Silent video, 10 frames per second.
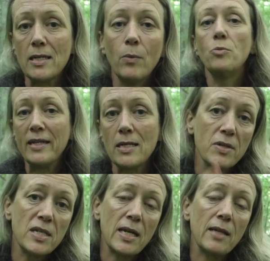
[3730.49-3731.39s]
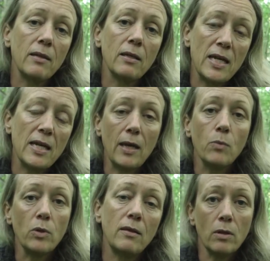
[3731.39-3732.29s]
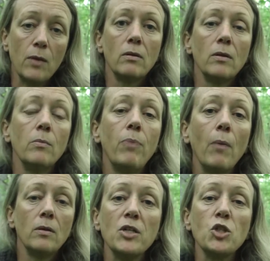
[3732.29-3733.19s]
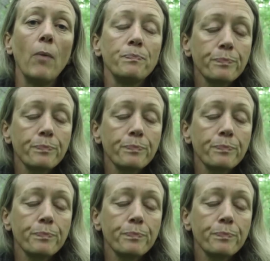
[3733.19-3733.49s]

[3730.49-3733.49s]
when I've said that they will publish